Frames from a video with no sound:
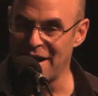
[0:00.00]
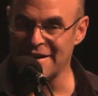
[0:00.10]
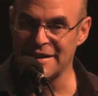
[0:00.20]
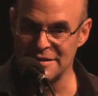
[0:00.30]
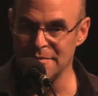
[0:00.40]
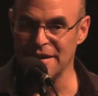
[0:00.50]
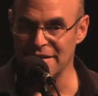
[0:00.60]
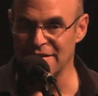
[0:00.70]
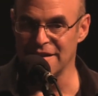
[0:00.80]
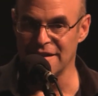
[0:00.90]
I got to meet
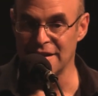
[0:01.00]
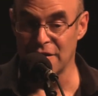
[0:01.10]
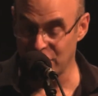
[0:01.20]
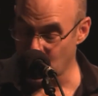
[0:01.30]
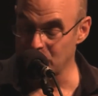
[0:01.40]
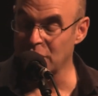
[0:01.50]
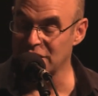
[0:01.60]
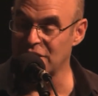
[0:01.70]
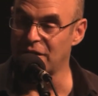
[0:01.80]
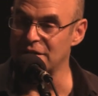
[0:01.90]
the now former
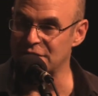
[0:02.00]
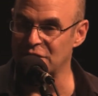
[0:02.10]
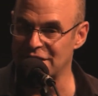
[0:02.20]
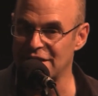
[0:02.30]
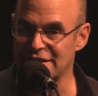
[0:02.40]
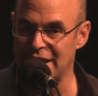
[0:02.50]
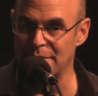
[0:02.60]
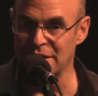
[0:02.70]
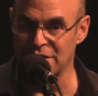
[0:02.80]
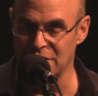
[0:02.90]
guitarist for Death Cab
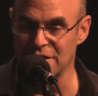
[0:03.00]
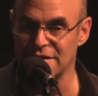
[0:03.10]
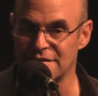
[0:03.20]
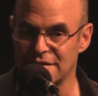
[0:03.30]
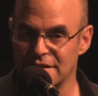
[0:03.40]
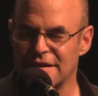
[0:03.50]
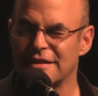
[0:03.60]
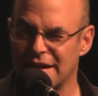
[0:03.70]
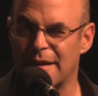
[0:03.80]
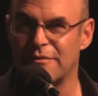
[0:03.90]
and Cuties.
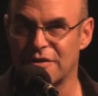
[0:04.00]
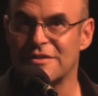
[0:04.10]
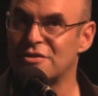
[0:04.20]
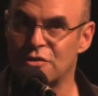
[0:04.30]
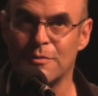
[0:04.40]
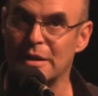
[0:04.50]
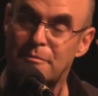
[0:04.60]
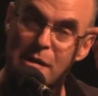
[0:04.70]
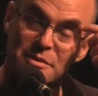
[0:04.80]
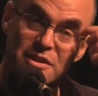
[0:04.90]
There's too many
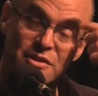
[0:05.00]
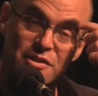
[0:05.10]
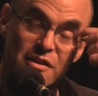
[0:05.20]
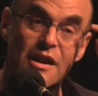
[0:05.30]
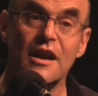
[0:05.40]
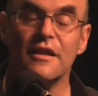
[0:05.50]
prepositions here.